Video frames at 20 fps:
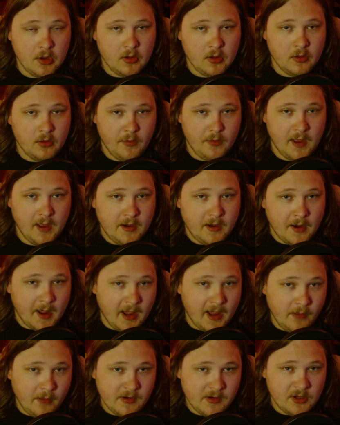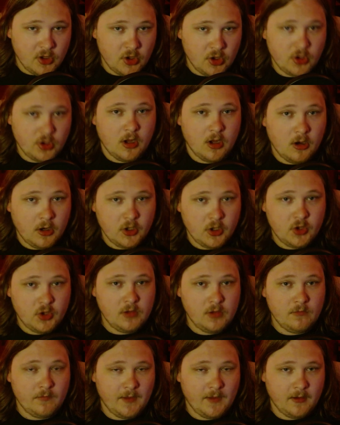that night when he shot
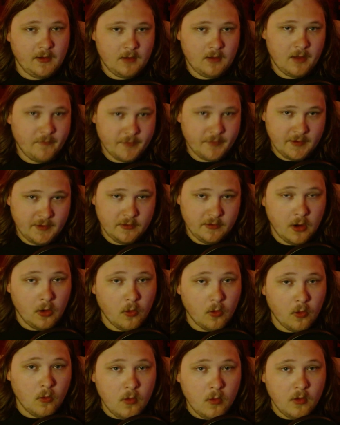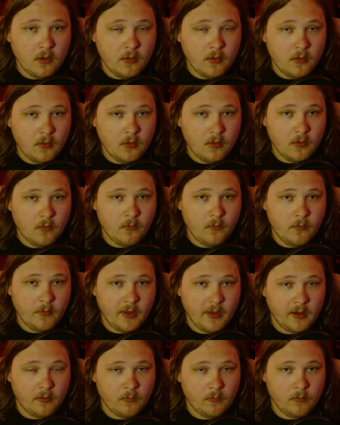Archie, like, obviously know
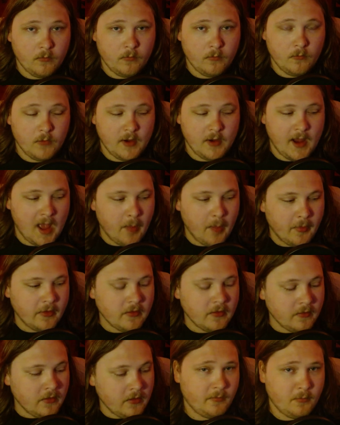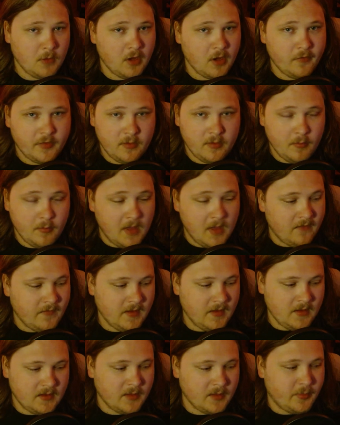like what happened. Obviously Maeve
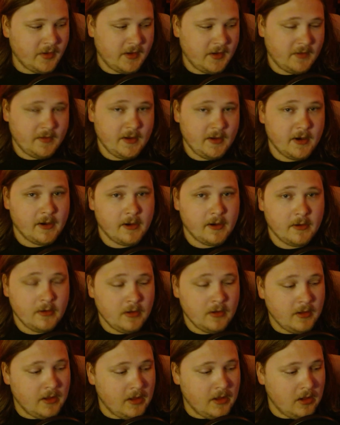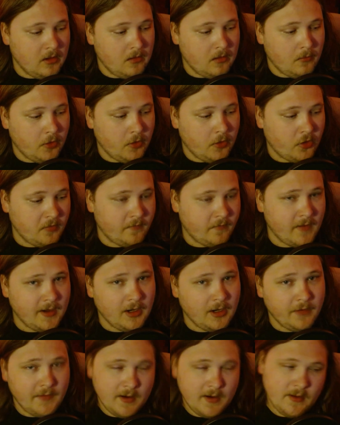is up in his ear, which we find
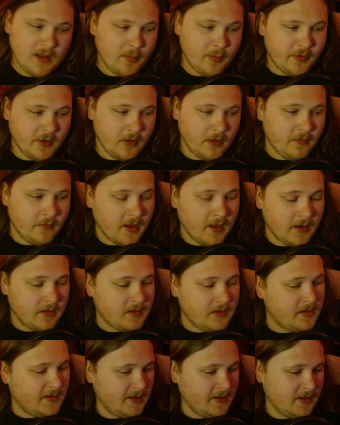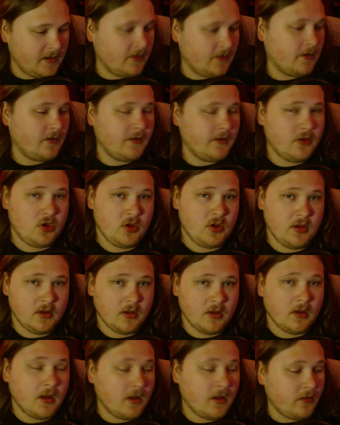out at the end of the episode that she
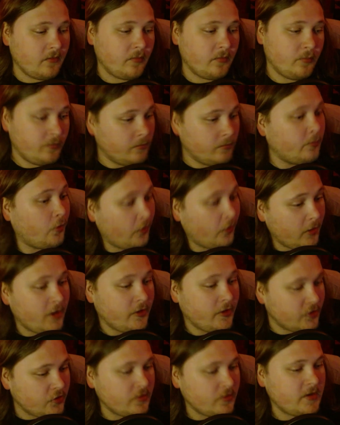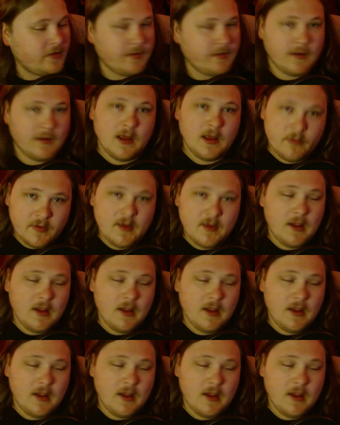is pulling all the strings, like I was saying,